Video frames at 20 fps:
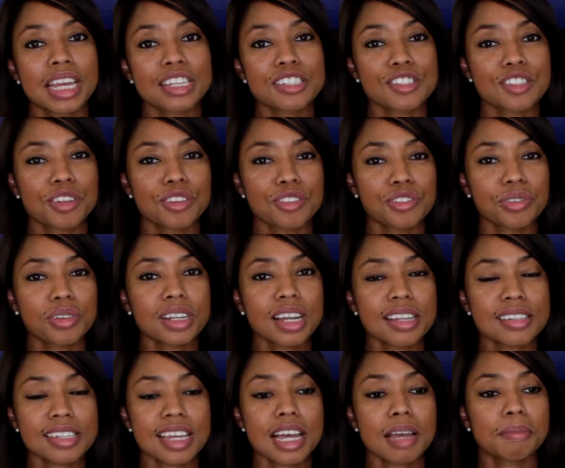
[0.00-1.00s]
And so during
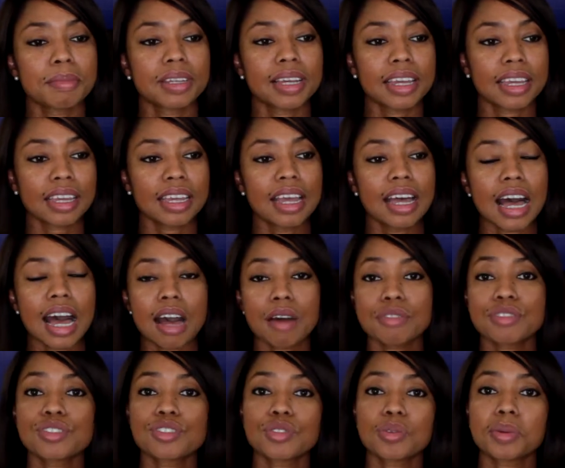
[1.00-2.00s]
that time, like, I
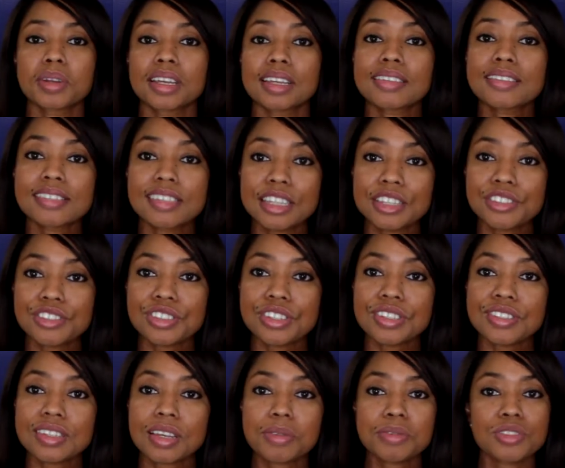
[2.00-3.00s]
was doing
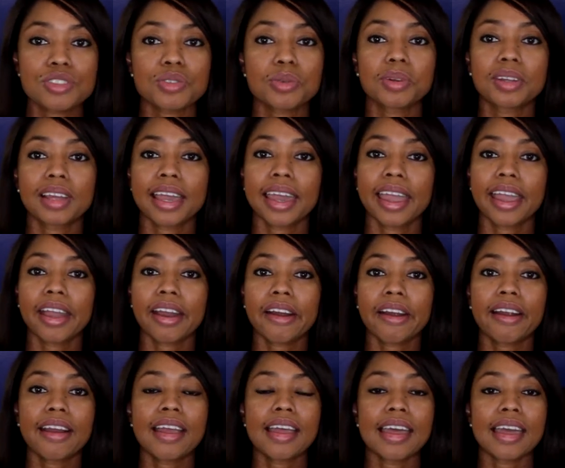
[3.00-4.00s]
extensions, I was doing
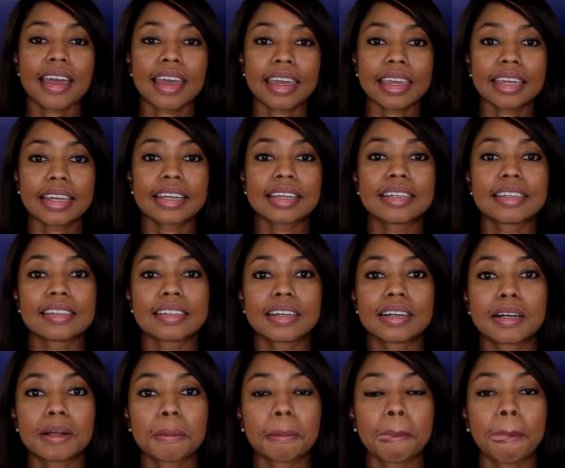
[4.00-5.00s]
hair, and
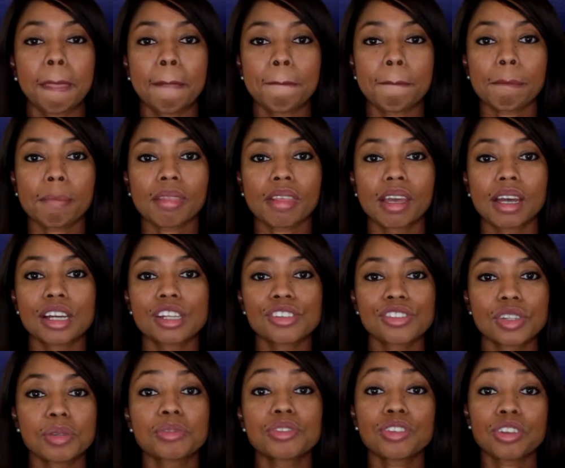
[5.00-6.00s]

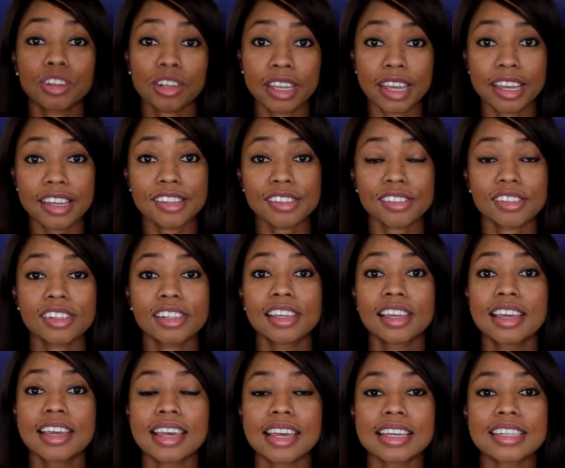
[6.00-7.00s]
she was Caucasian,
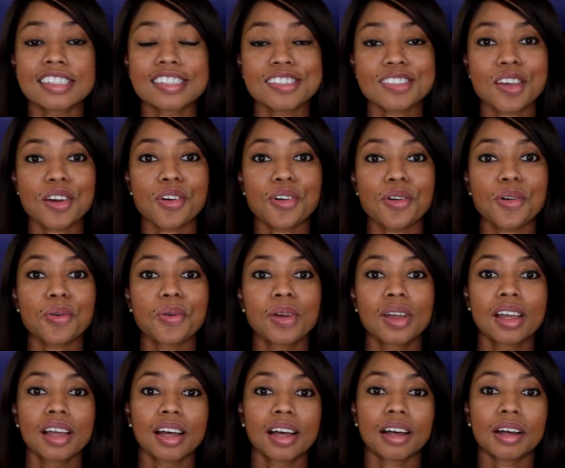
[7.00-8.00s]
and so
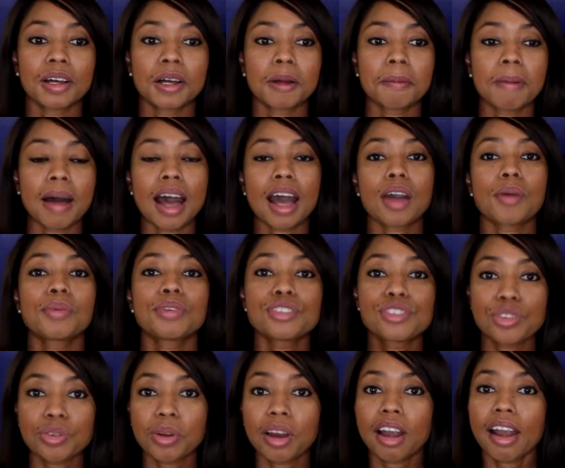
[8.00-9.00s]
I would
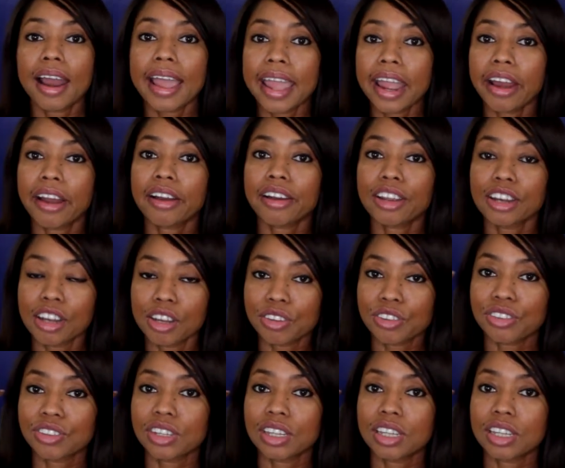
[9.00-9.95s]
do her hair. You know,